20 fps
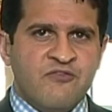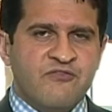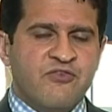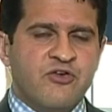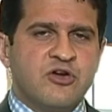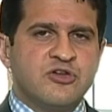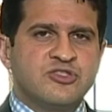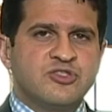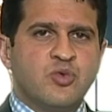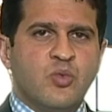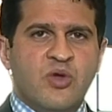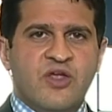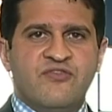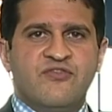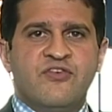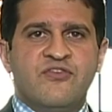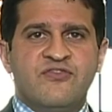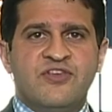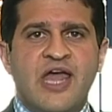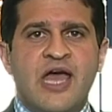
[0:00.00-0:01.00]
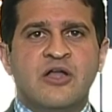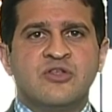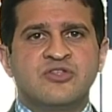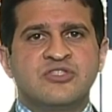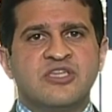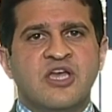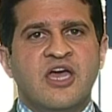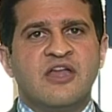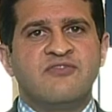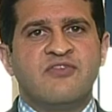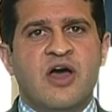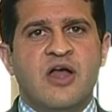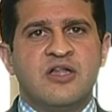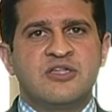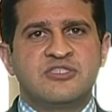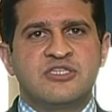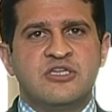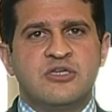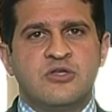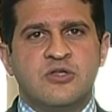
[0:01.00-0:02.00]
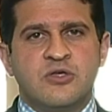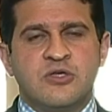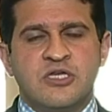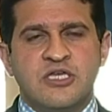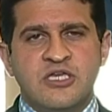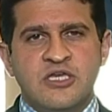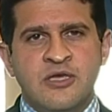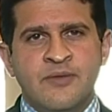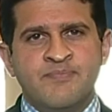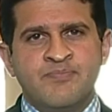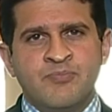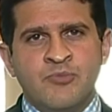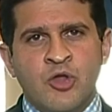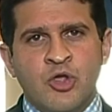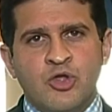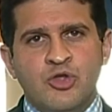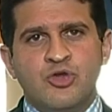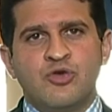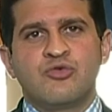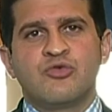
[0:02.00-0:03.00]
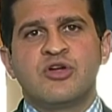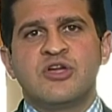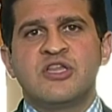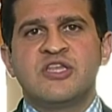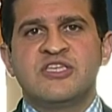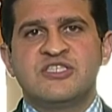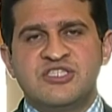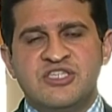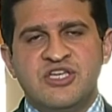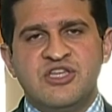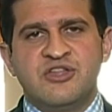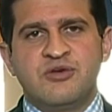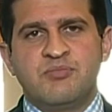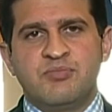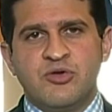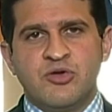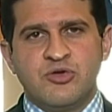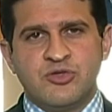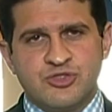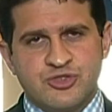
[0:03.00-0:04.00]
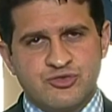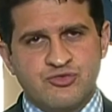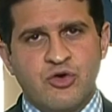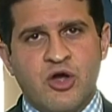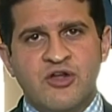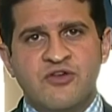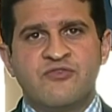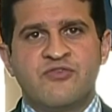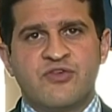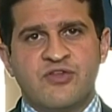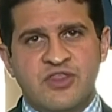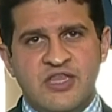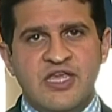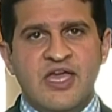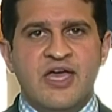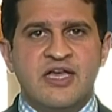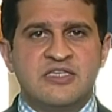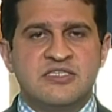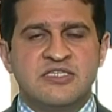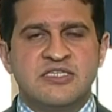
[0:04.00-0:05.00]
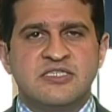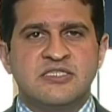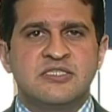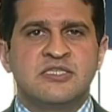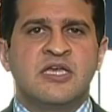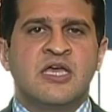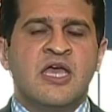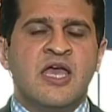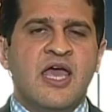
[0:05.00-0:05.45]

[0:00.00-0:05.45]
first whiff of downside volatility, you really see the bulls run for the exits.